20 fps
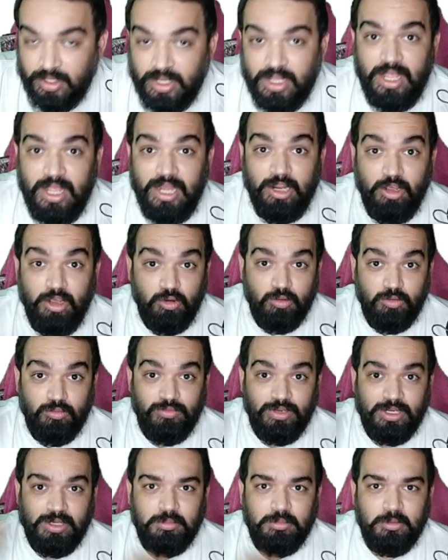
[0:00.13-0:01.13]
Hello,
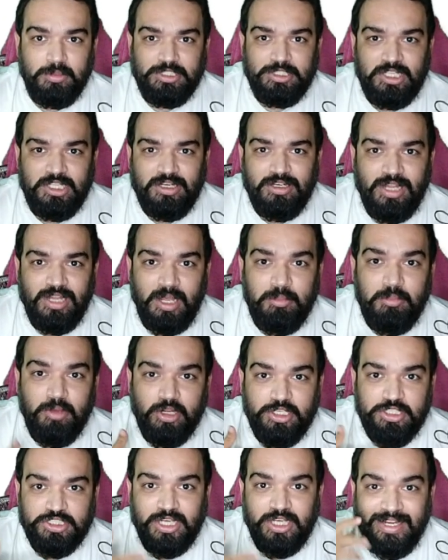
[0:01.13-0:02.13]
welcome to my channel. I'm
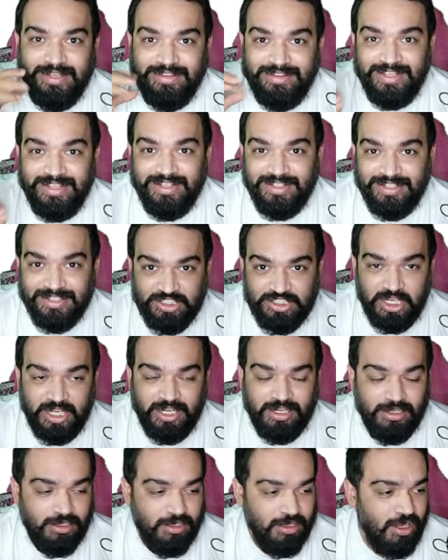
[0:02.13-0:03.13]
Harish, and in this
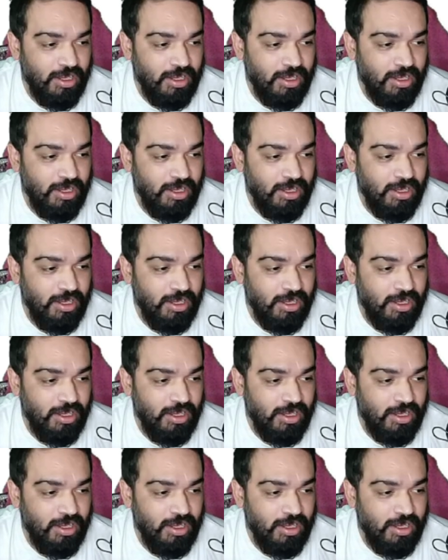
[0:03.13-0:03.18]
channel,